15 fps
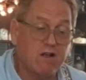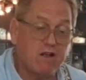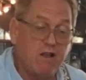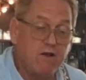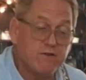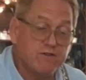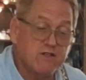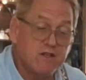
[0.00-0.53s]

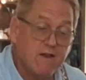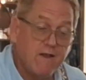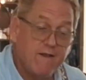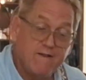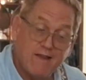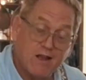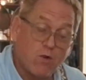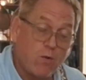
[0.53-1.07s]
Close.
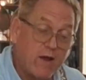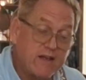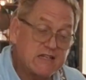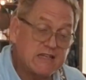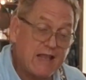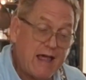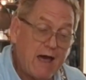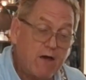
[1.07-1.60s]
Not quite
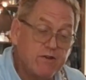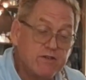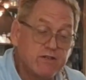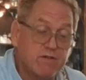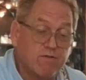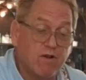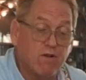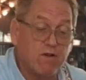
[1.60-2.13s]
as loud as
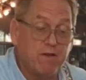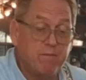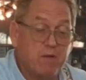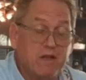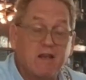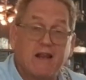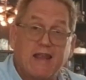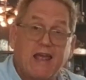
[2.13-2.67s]
the Roland,
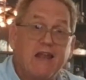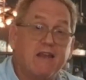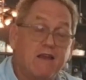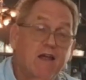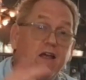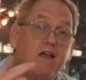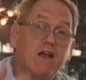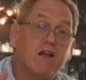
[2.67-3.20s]
but again,
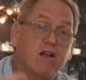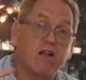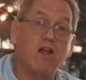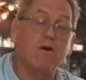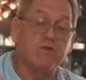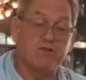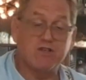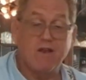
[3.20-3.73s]

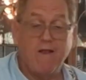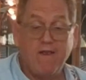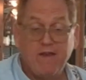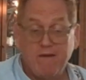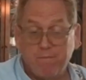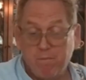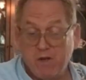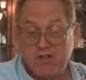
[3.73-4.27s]
close.
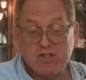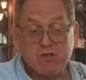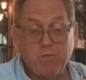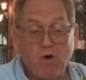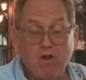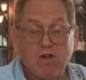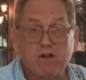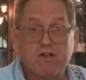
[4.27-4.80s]
Much
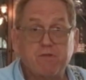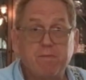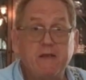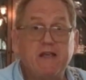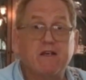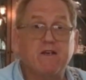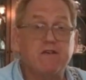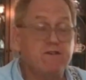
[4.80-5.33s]
smaller
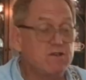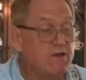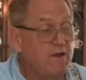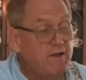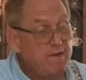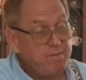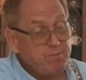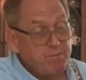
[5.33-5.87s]
speakers,
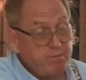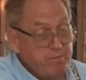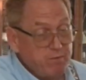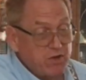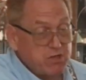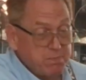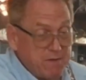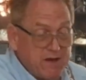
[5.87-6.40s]

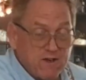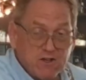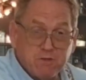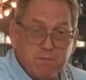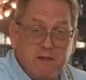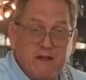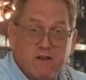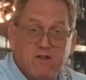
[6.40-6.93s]
much bigger
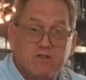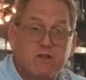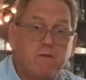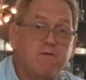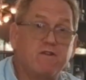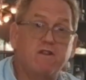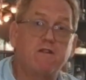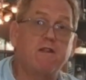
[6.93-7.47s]
speakers. You
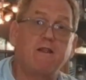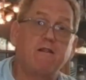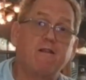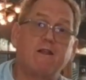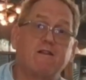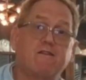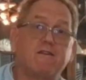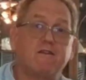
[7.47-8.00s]
know,
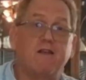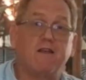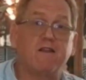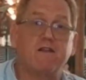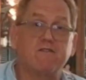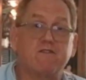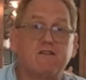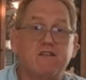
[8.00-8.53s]

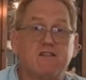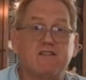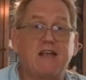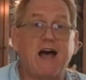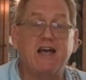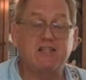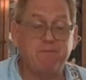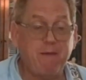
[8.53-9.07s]
there's
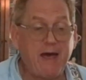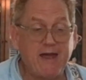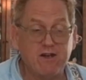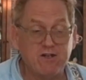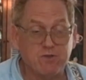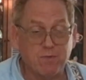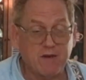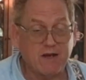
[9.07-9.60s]
size
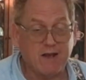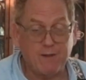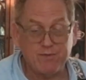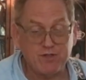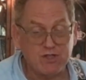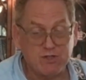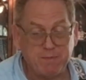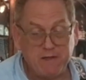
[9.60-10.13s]
matters when it
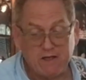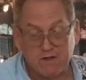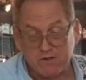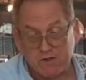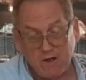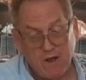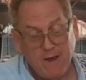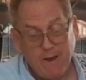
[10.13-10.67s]
comes to
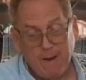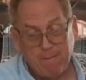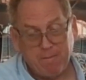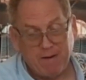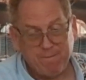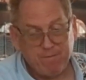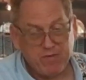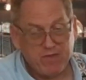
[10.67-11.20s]
speakers,
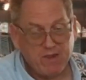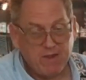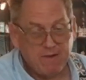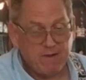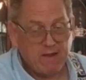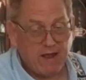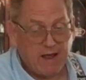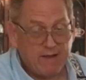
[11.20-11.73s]
but
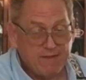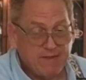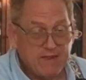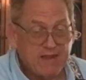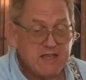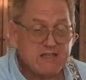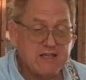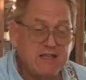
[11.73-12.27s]

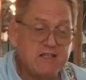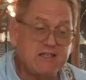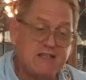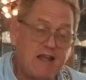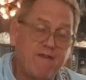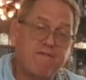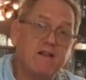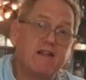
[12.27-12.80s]
this is
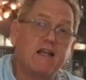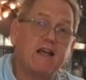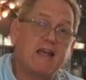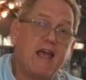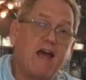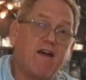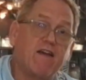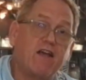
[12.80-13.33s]
definitely a
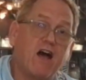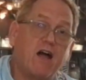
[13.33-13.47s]
carry